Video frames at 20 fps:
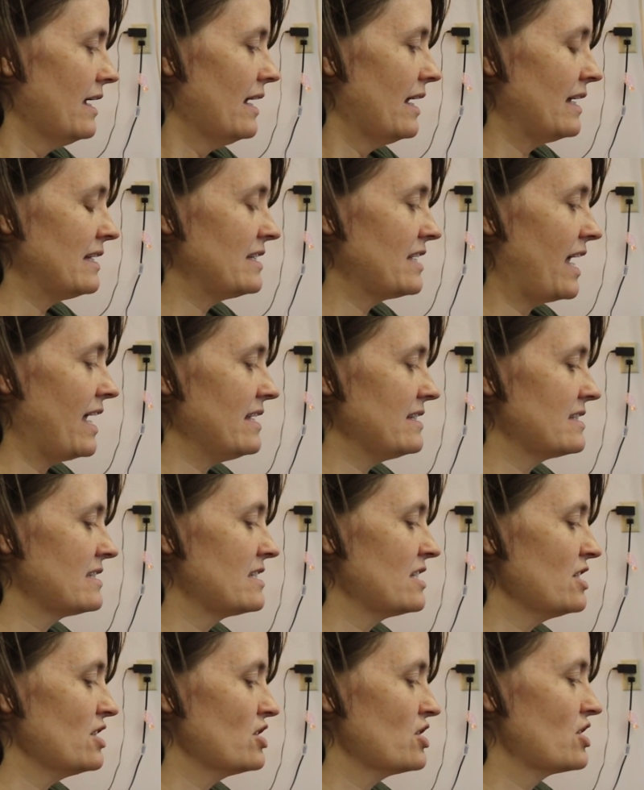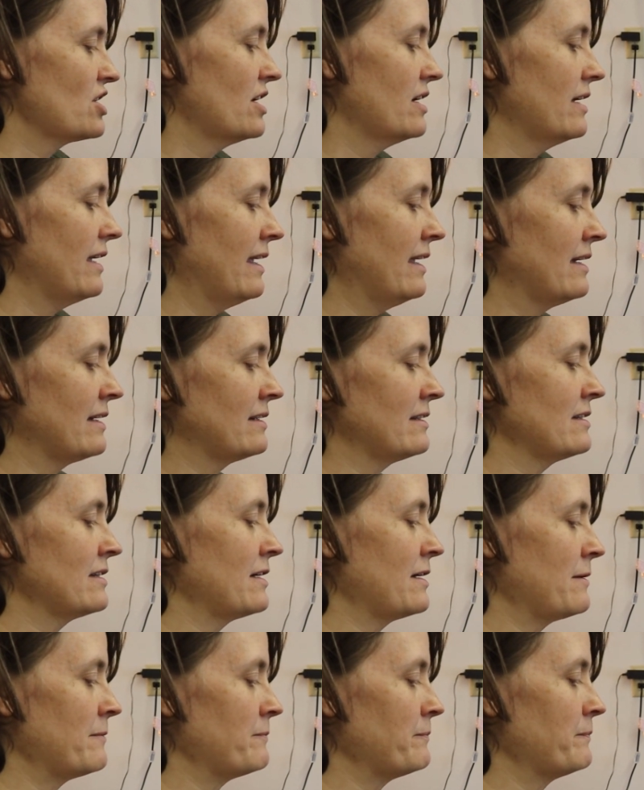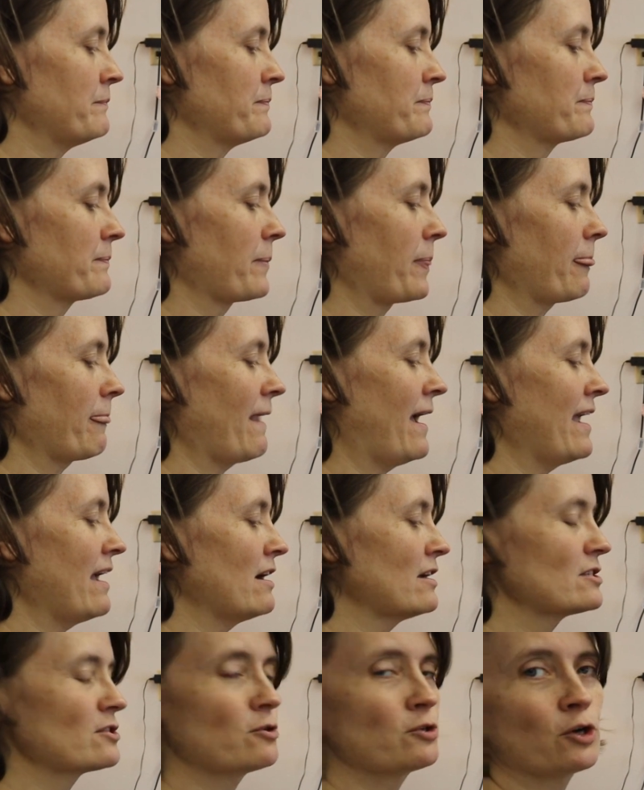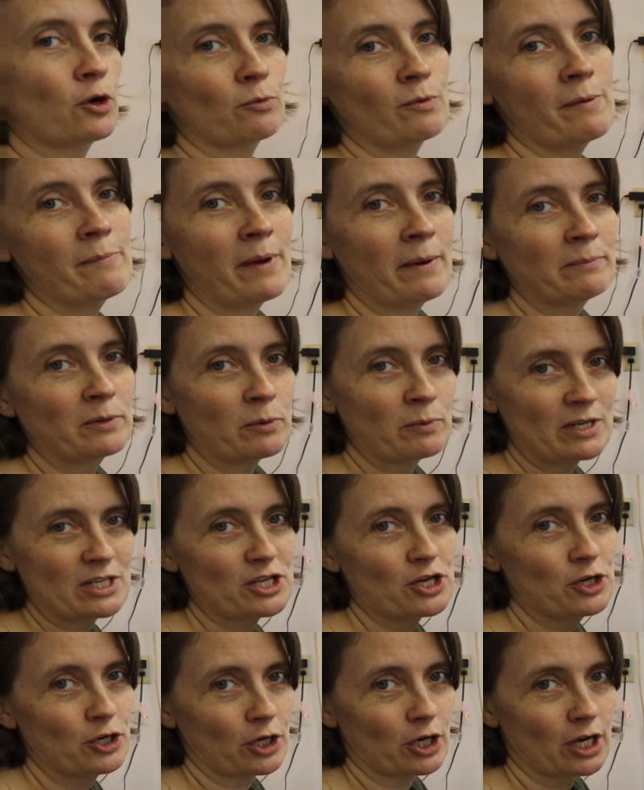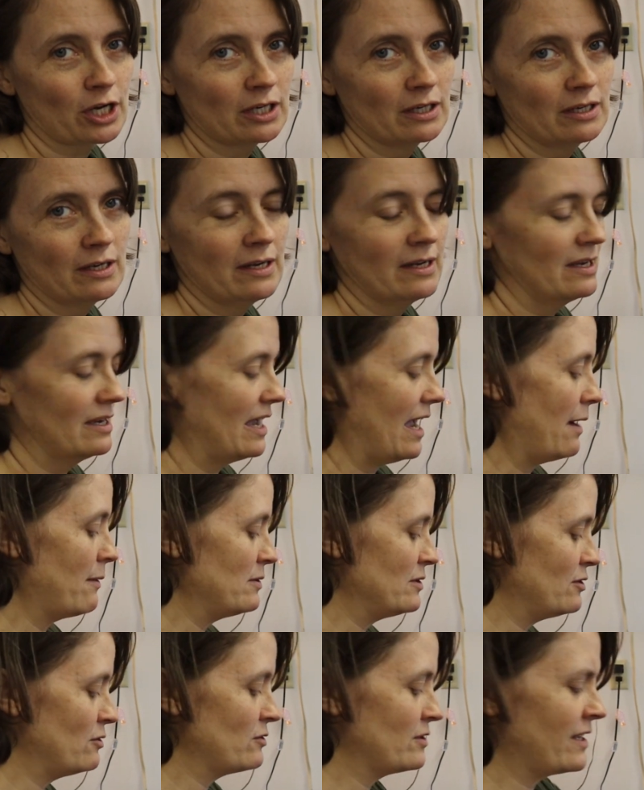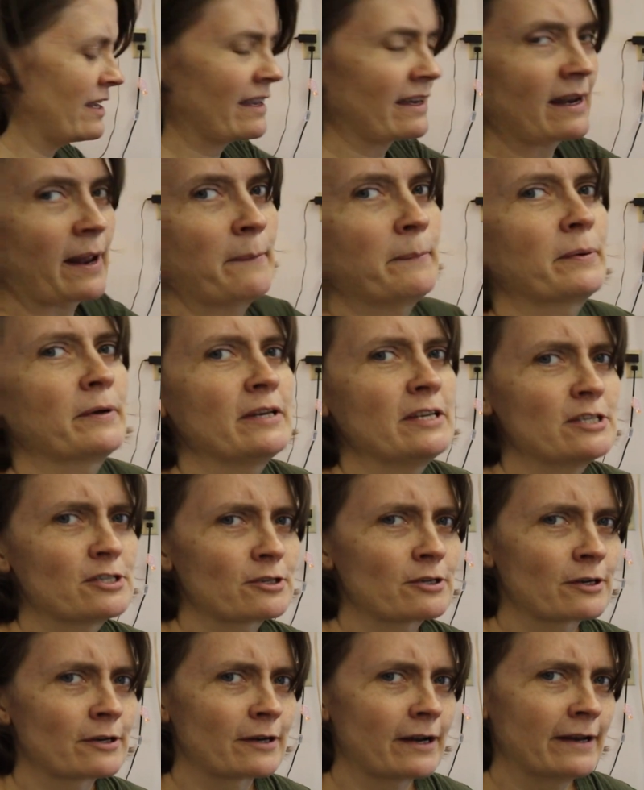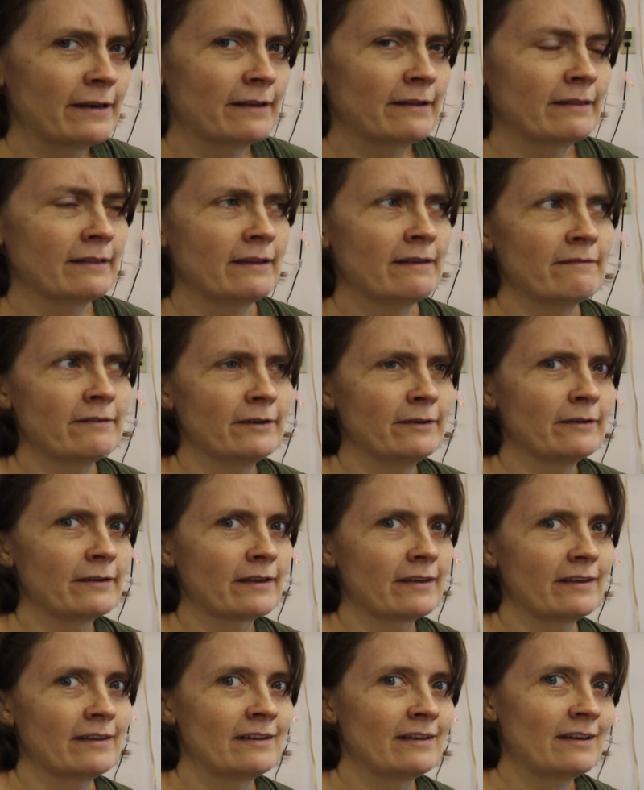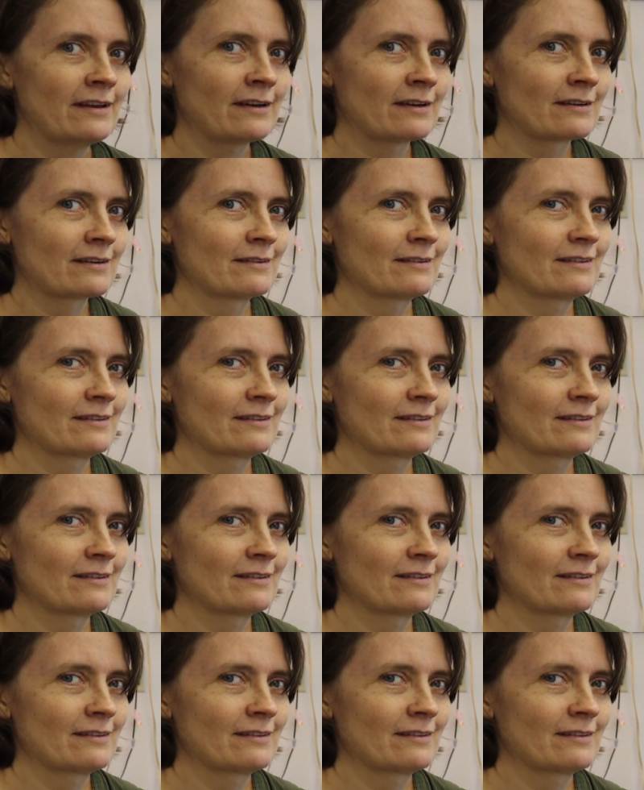a tight stitch, and I also don't remember which hook I was using, and I'm pretty sure I didn't leave a hook in here